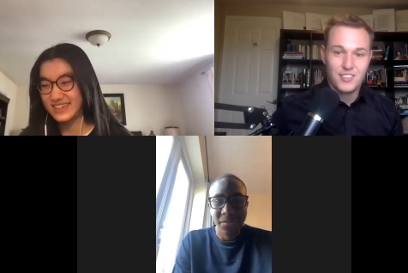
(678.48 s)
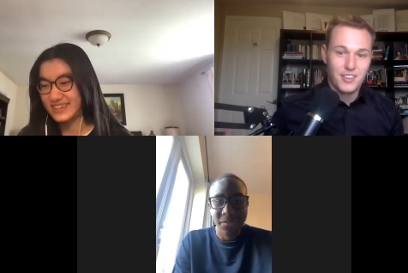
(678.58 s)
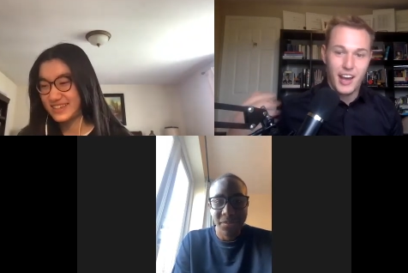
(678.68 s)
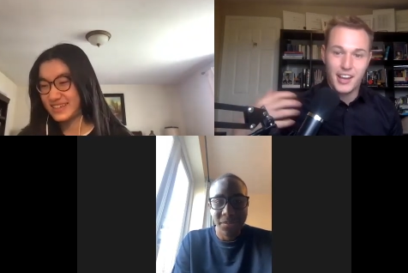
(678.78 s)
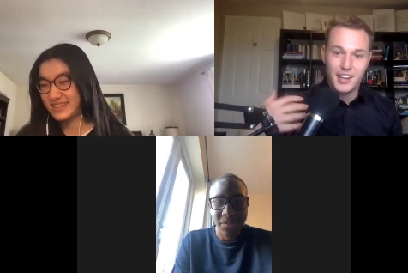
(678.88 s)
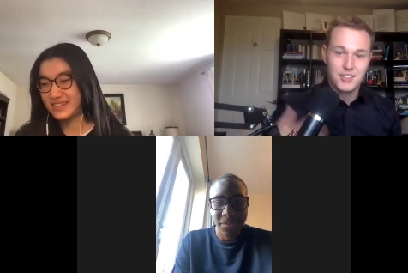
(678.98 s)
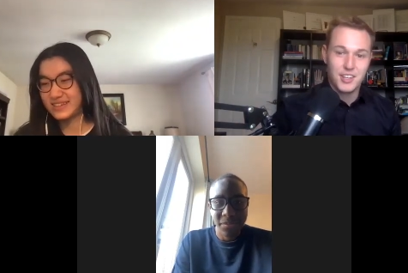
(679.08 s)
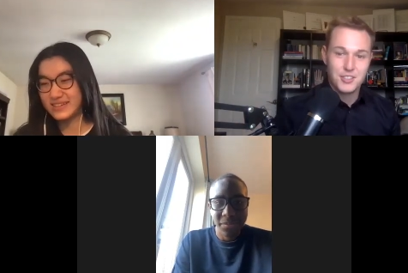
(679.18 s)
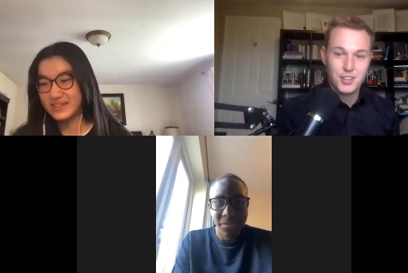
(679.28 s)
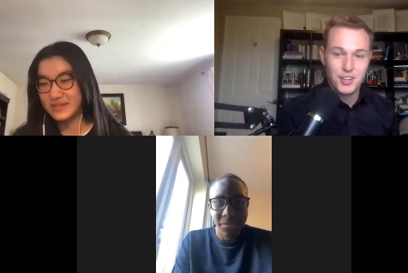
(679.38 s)
Speaker 1: Yeah, I guess it
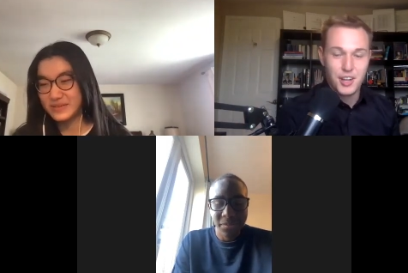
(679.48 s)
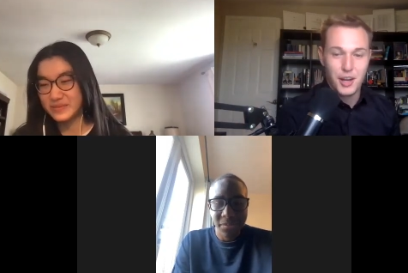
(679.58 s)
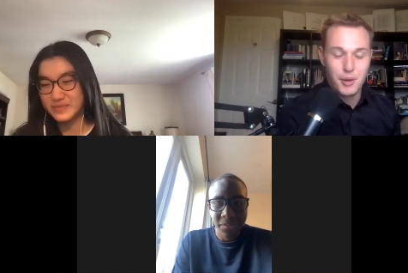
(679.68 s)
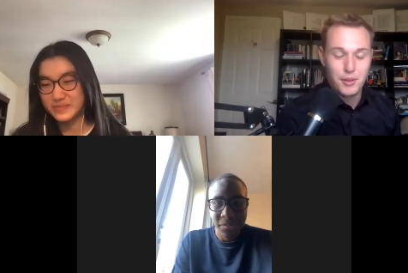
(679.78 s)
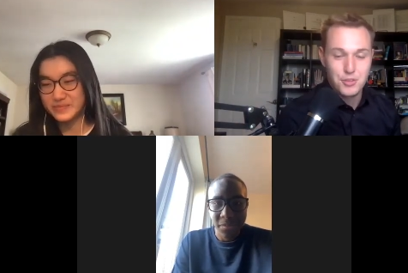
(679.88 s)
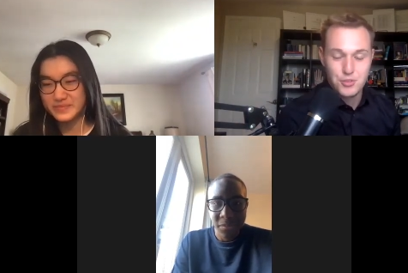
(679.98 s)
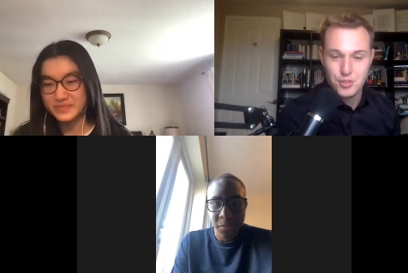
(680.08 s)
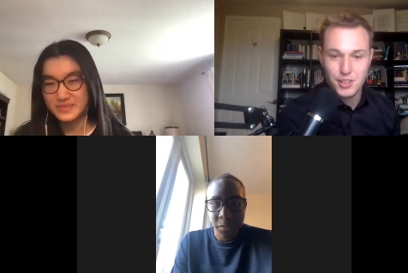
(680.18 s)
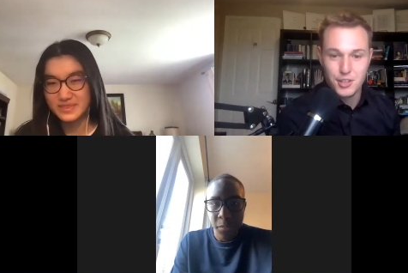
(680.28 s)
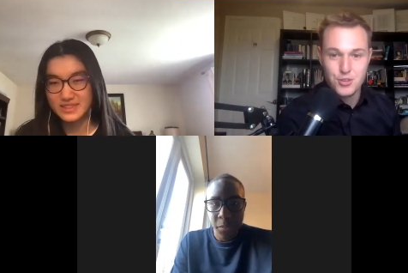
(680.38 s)
is a good time. I was just
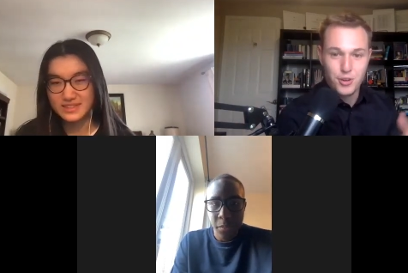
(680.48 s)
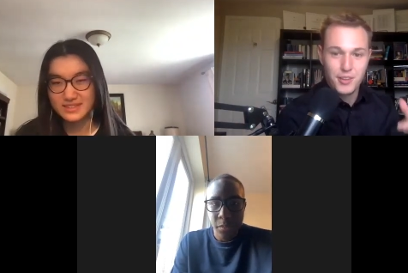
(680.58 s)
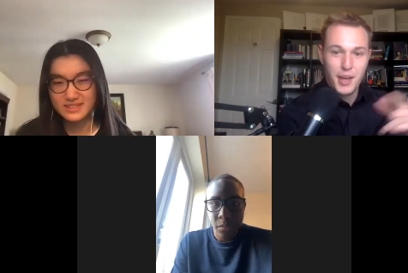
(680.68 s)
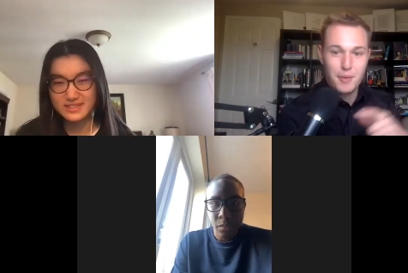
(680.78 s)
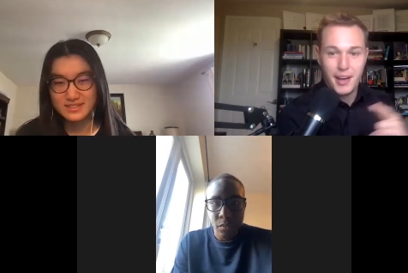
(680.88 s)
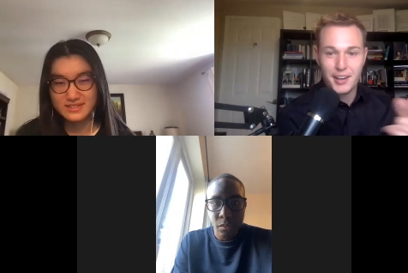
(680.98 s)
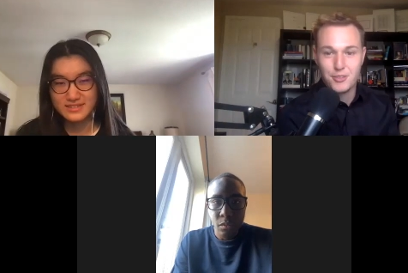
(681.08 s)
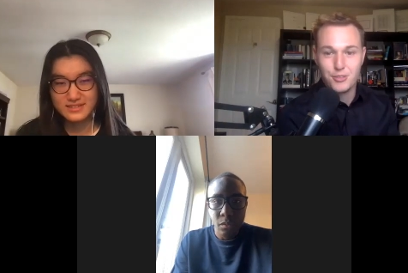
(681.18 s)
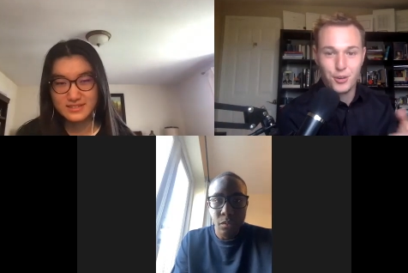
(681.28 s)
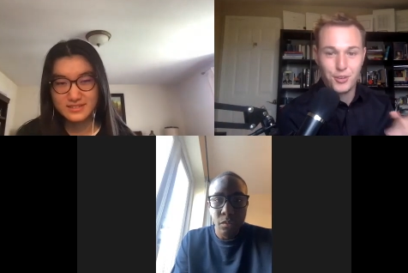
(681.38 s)
really enjoying that back
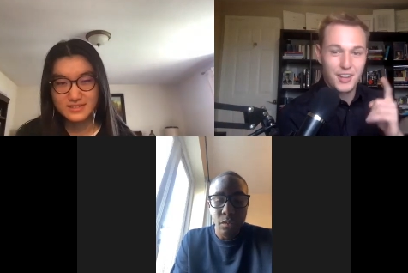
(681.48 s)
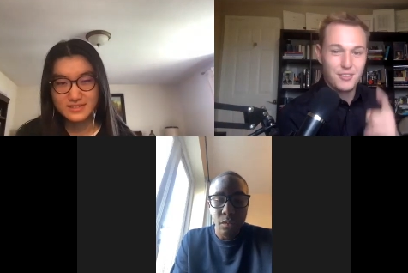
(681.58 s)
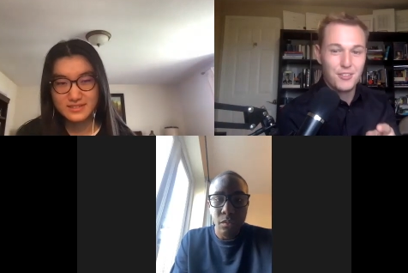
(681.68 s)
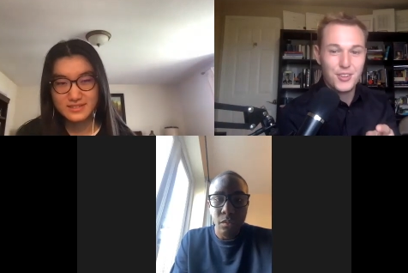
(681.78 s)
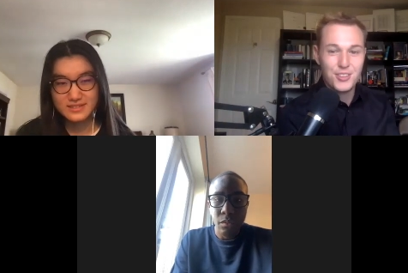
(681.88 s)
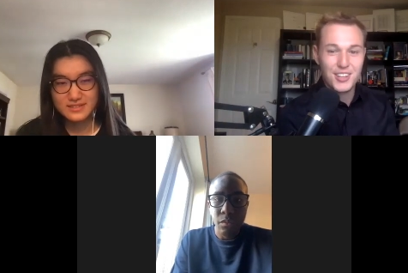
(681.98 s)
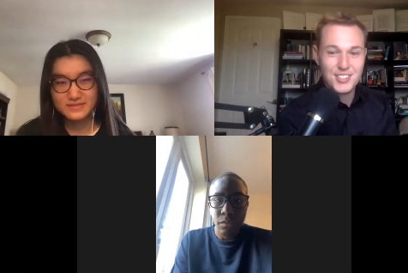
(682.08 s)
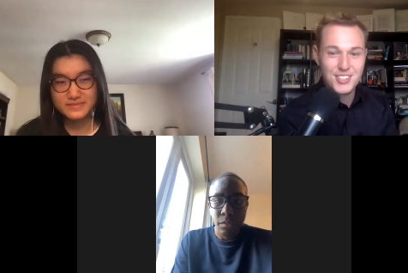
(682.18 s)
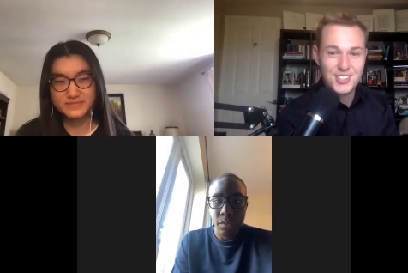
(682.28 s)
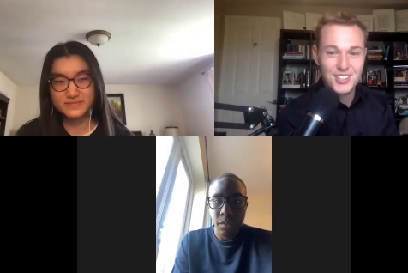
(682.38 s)
and forth. And I have a few
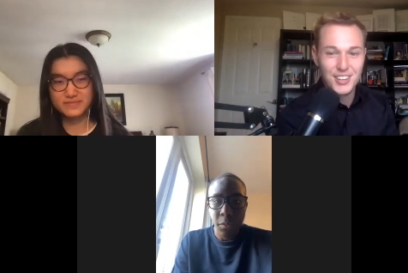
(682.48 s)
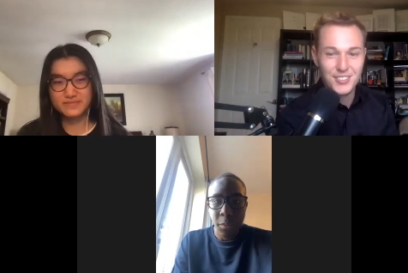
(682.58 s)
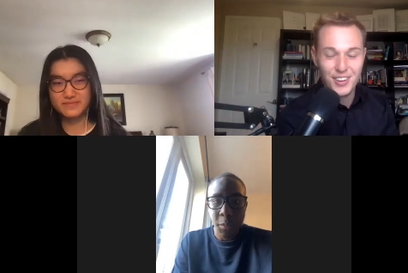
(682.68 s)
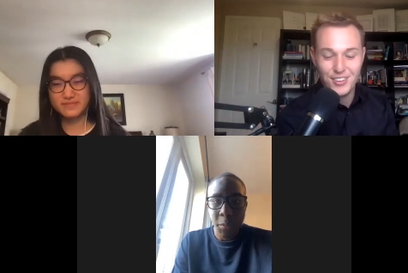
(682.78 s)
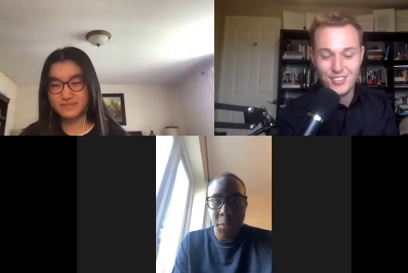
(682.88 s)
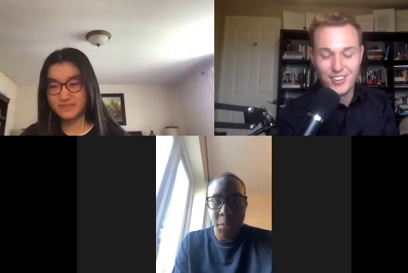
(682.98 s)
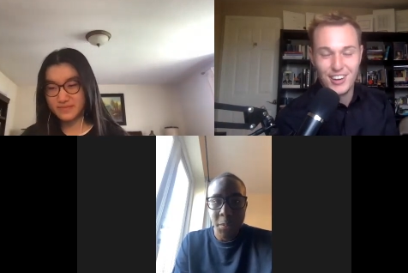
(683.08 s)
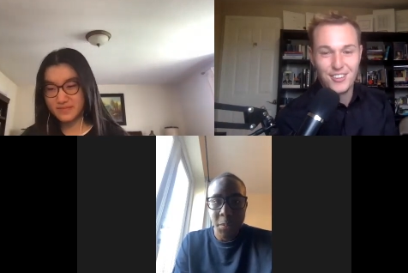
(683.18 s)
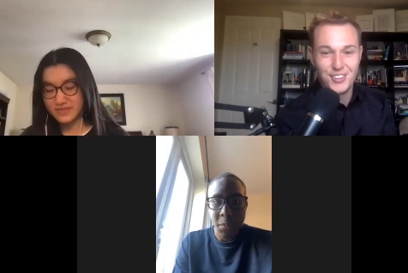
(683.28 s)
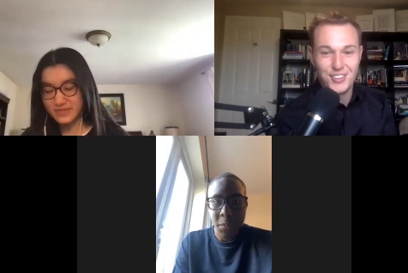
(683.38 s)
things to say about right
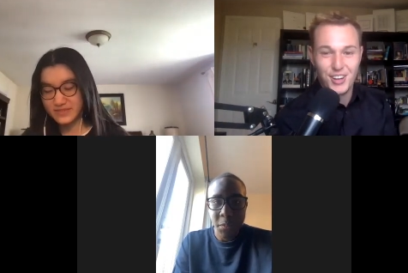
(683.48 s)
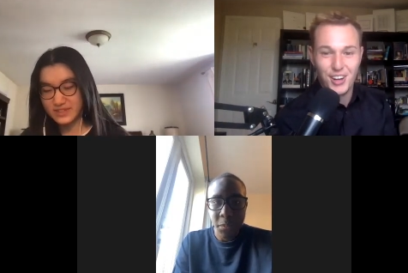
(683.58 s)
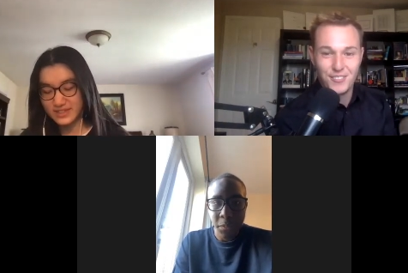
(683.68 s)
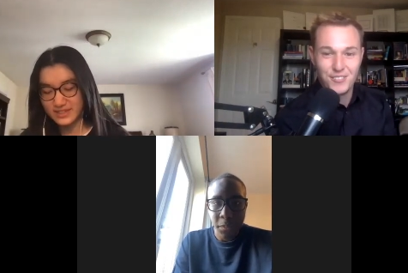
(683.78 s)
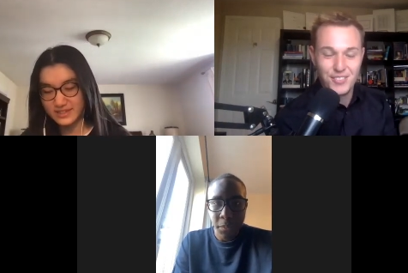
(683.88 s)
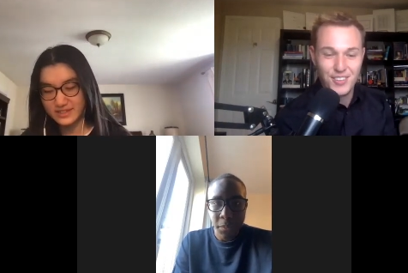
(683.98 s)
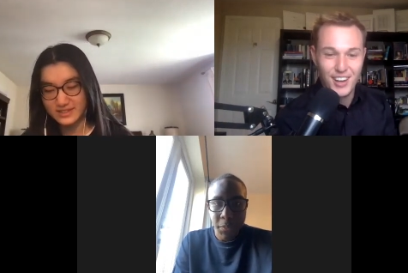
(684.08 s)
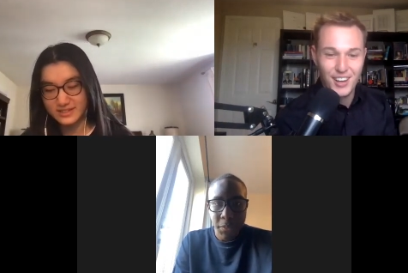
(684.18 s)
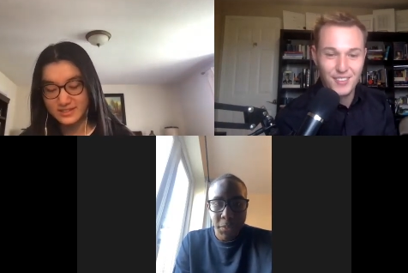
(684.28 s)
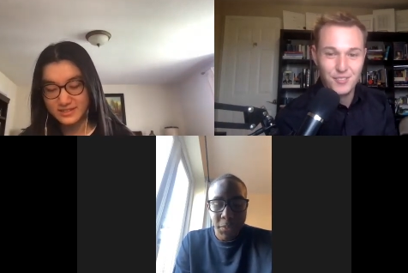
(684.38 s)
off the top
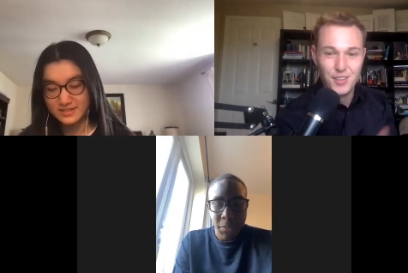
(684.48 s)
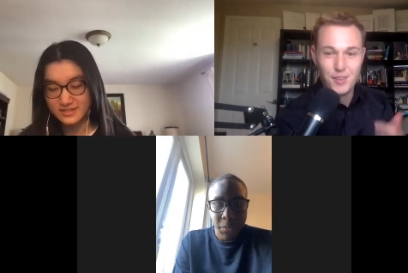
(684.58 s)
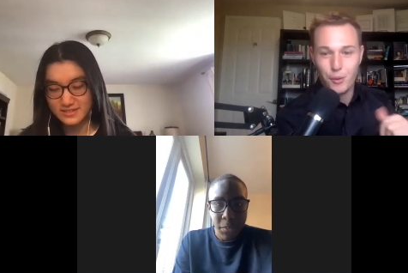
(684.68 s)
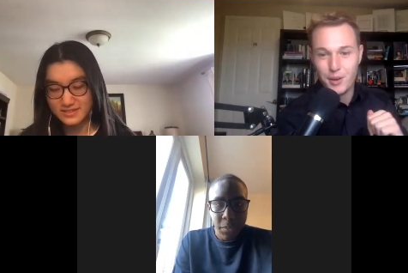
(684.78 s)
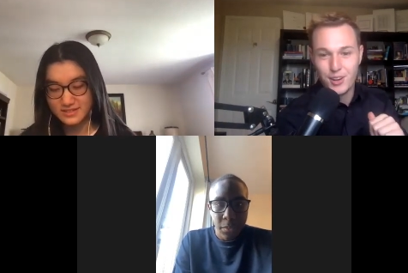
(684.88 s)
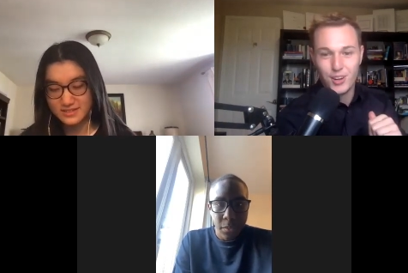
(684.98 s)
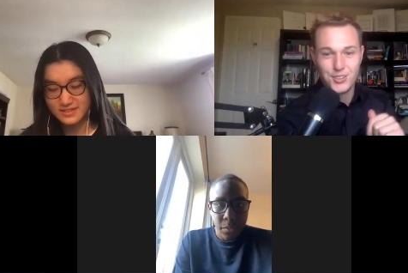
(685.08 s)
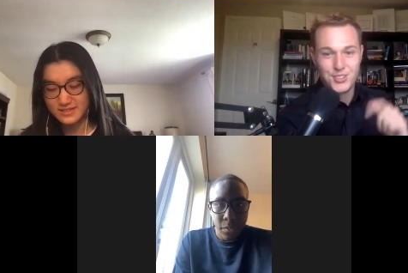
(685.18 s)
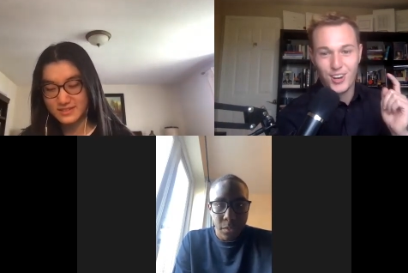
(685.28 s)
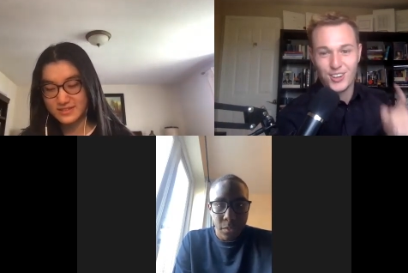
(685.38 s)
um, what we call
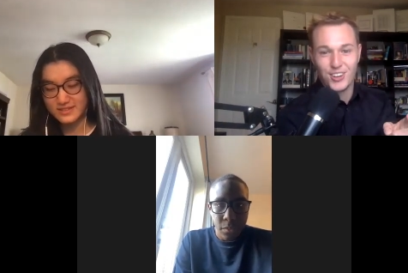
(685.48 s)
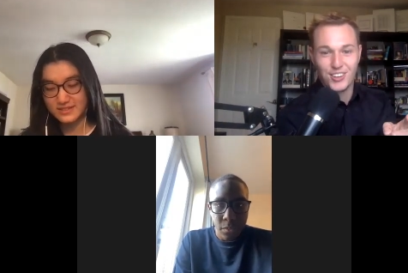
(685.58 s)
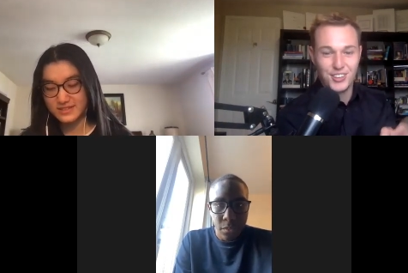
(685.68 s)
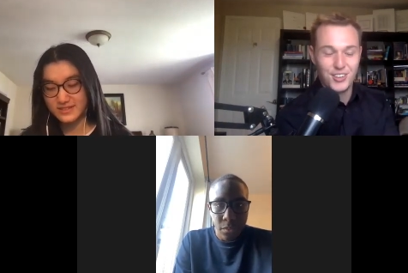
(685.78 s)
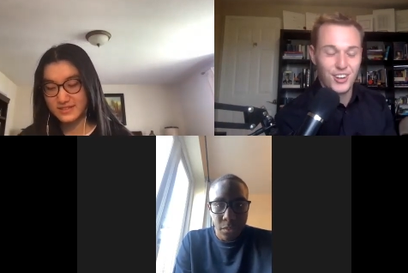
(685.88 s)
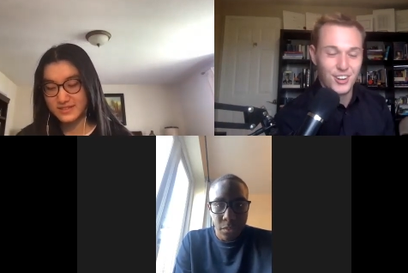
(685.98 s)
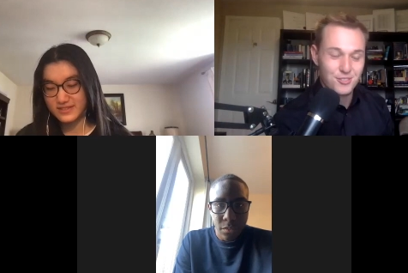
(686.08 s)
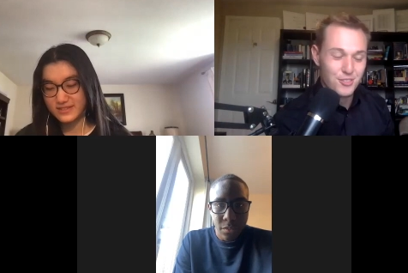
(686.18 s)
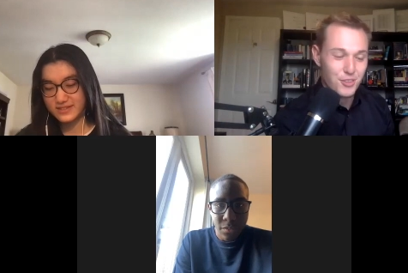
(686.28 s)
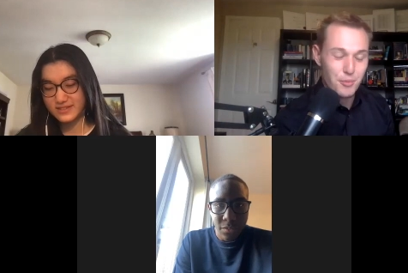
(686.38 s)
soccer, you call
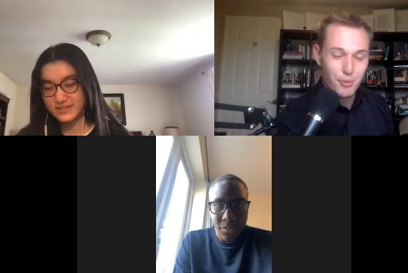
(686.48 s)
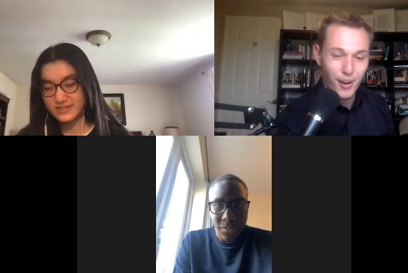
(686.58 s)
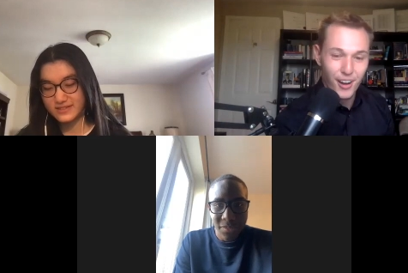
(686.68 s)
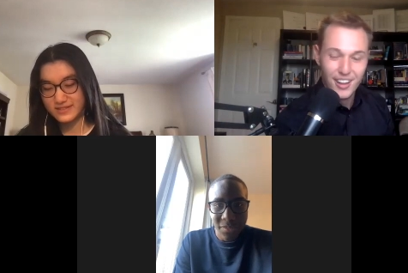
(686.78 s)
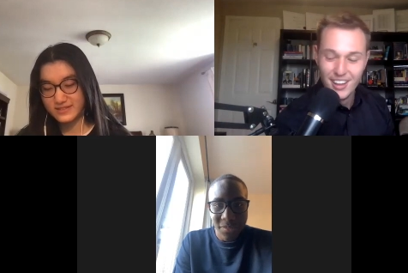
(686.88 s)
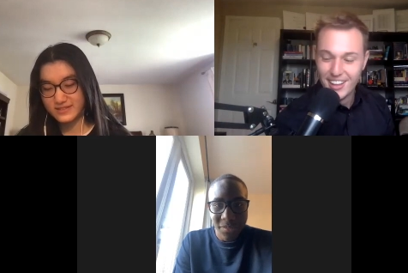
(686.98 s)
football.